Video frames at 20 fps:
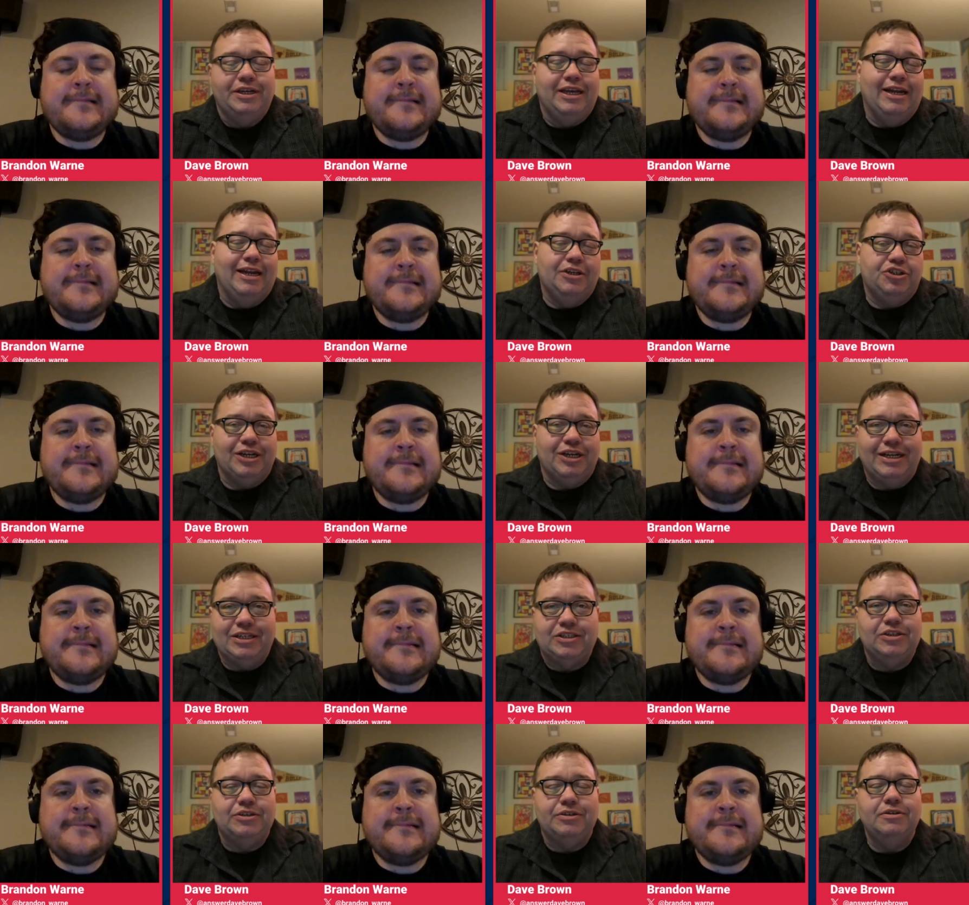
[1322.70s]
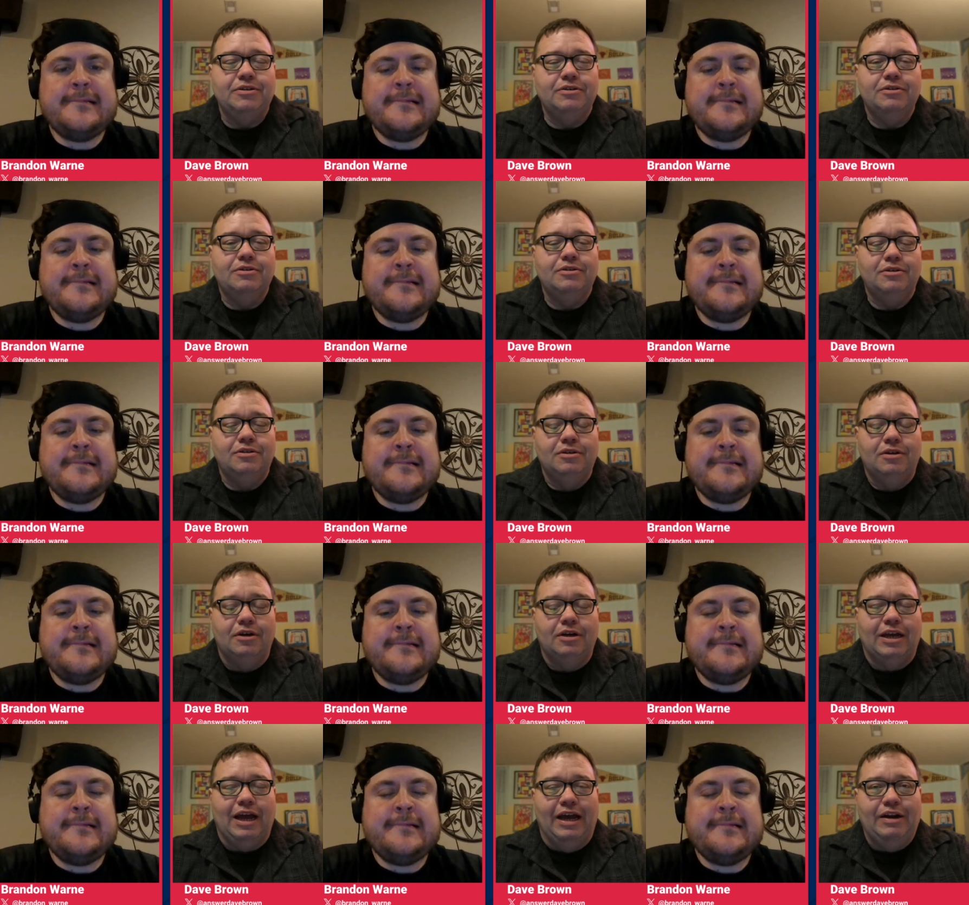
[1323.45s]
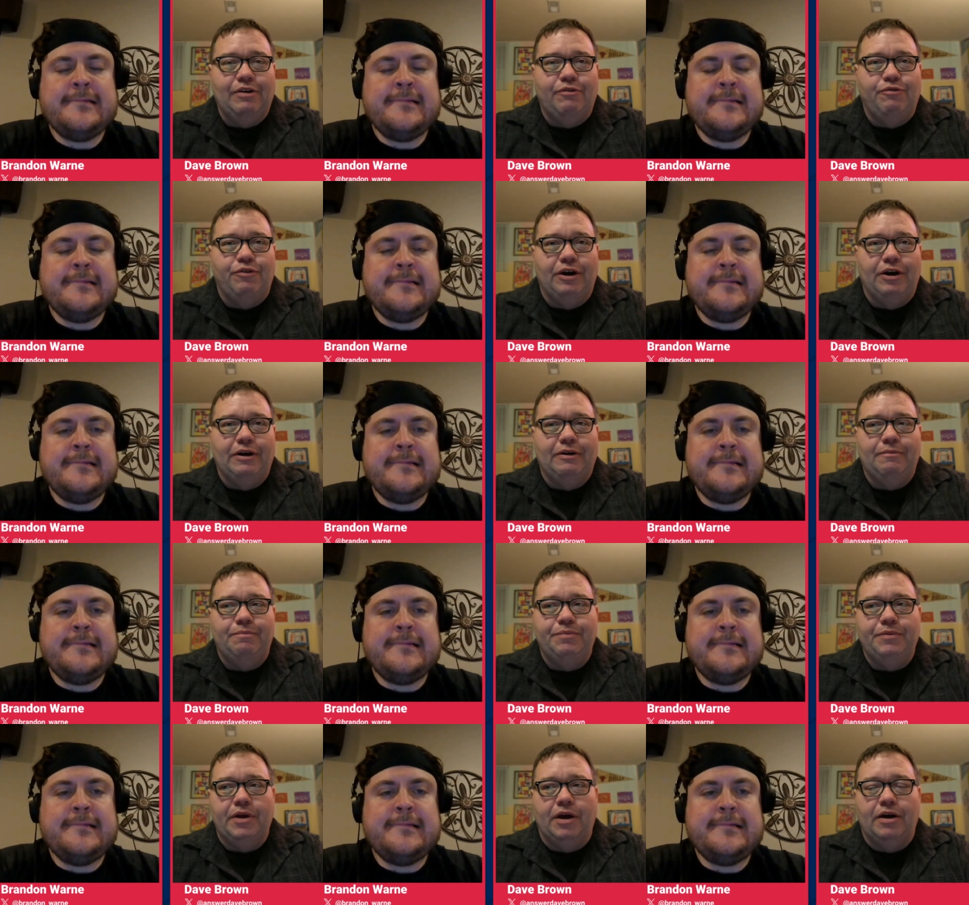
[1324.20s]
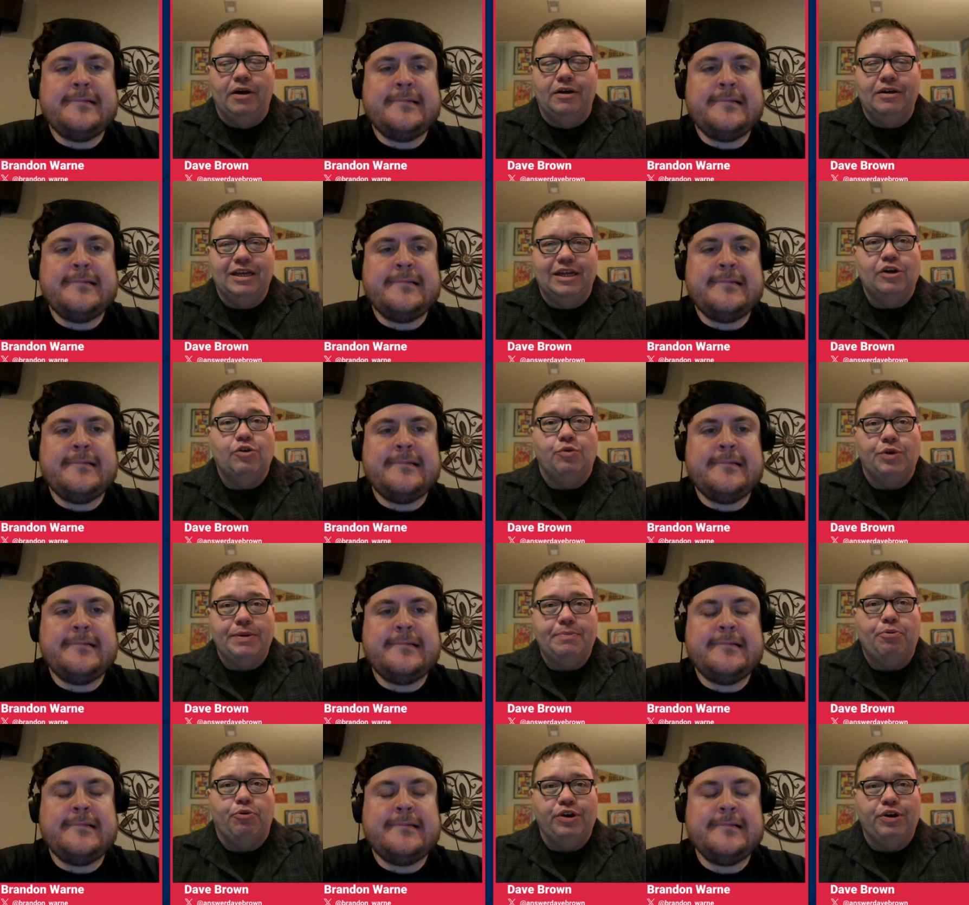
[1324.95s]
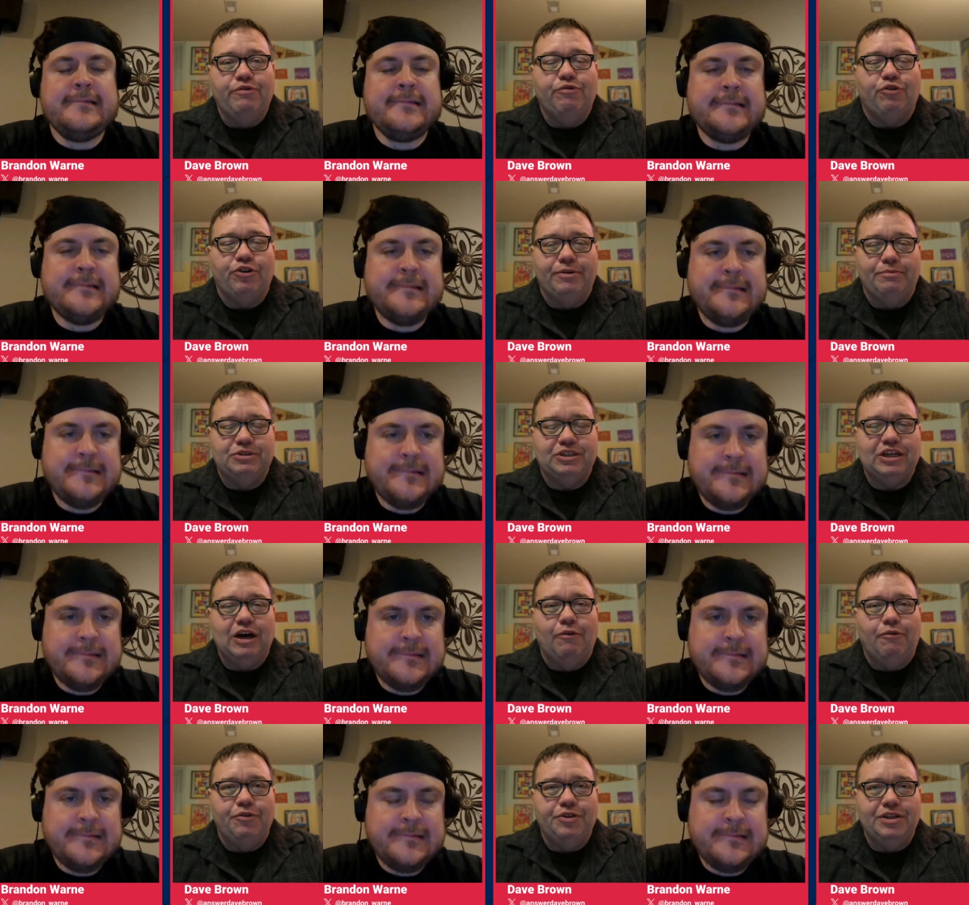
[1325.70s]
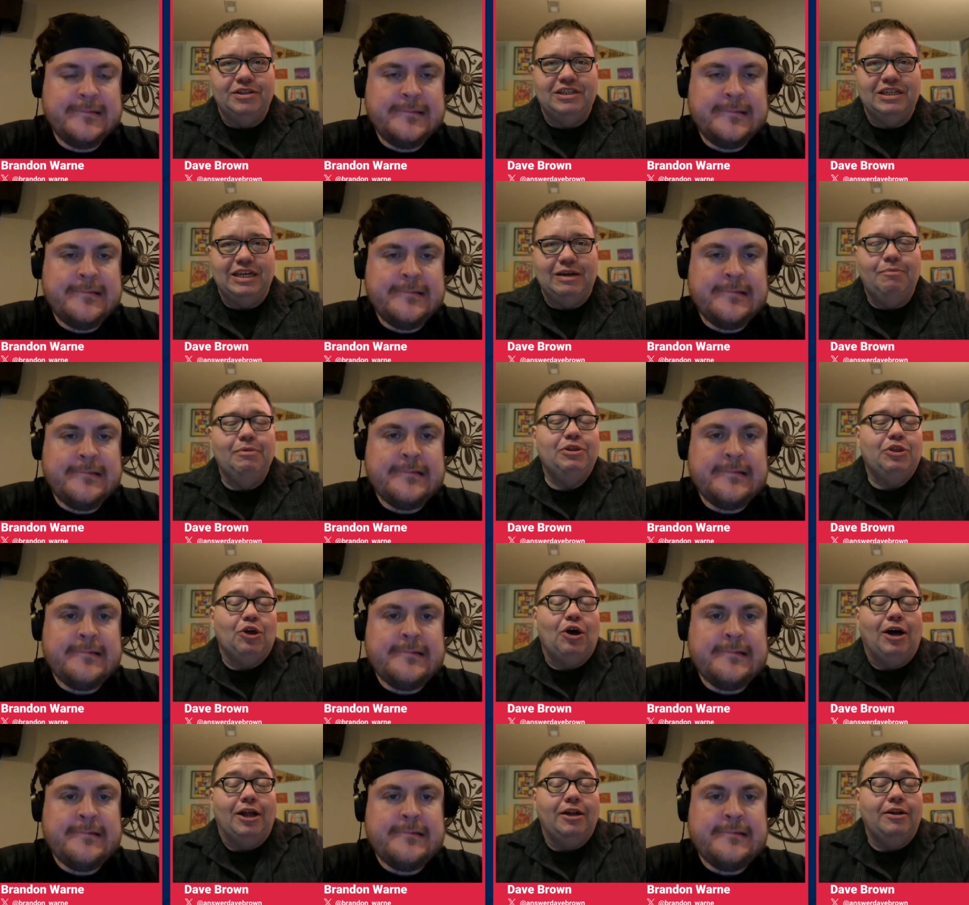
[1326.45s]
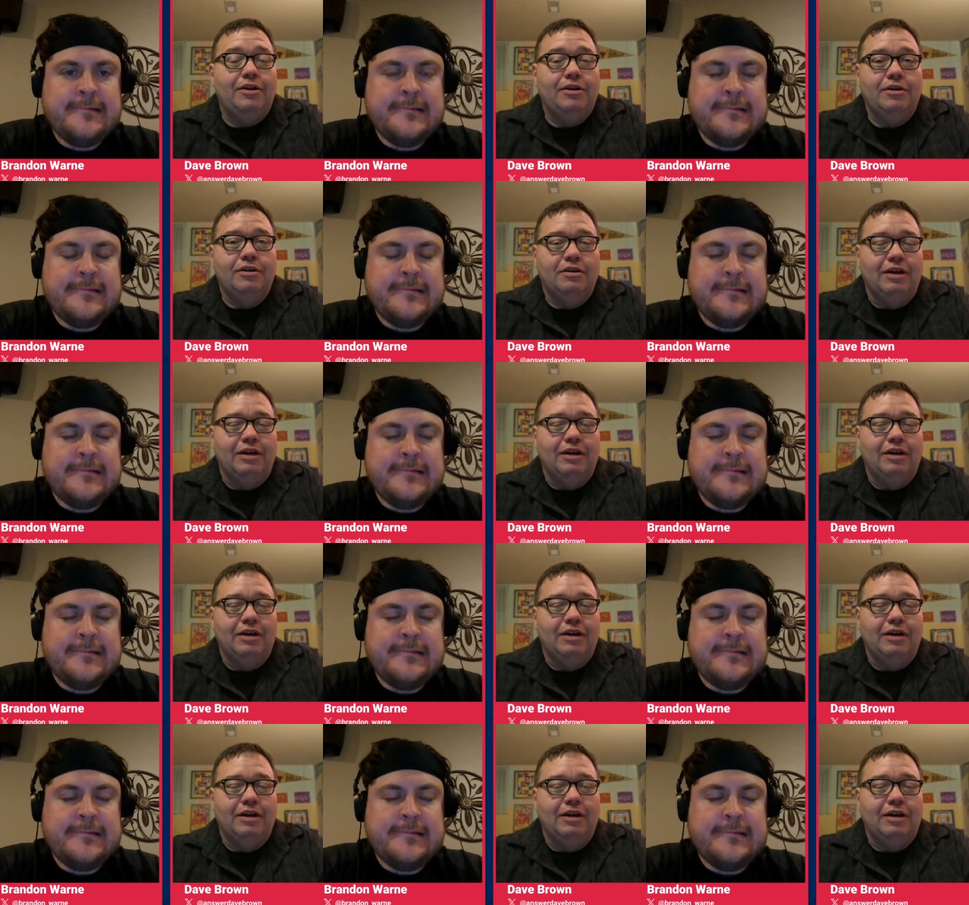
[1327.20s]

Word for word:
Speaker 1: got a chance to kind of uh, uh, get a reprieve for himself and the team, and thought,